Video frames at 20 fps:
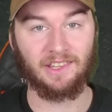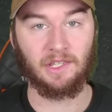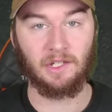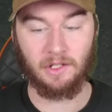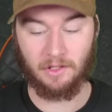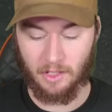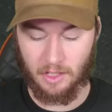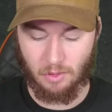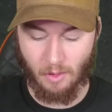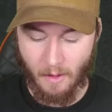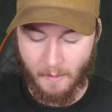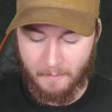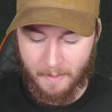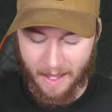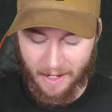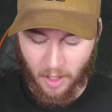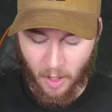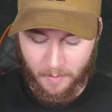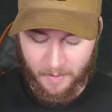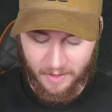the 12
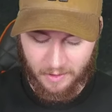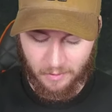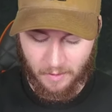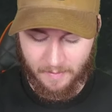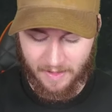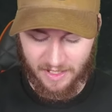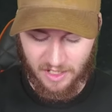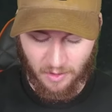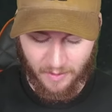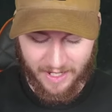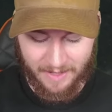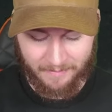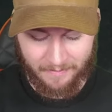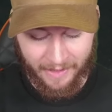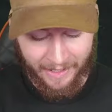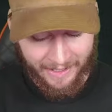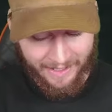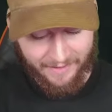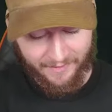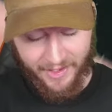pack openings we've been doing,
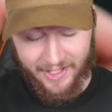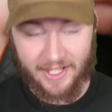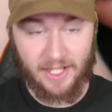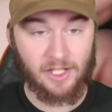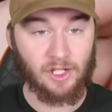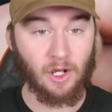this is